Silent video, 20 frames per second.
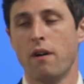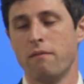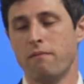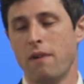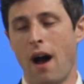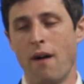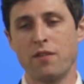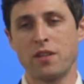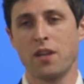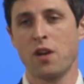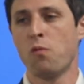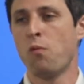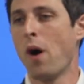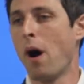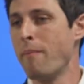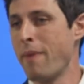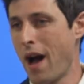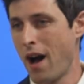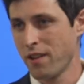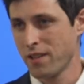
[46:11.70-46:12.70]
Obviously, a
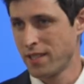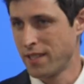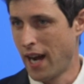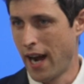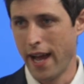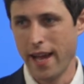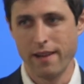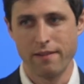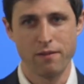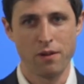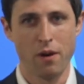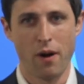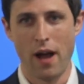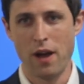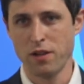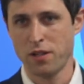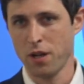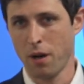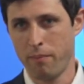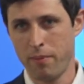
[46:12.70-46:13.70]
well-balanced diet. I
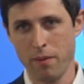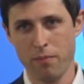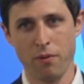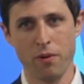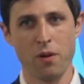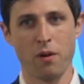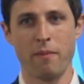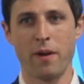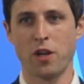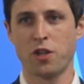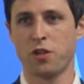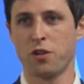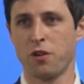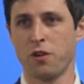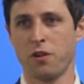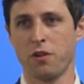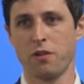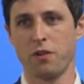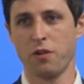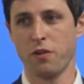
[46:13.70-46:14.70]
always tell people you want to make sure
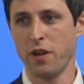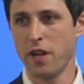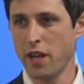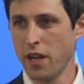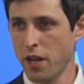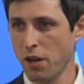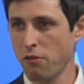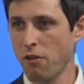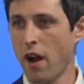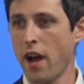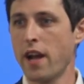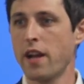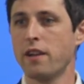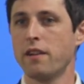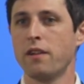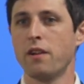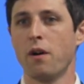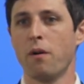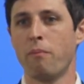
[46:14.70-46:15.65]
you're eating right.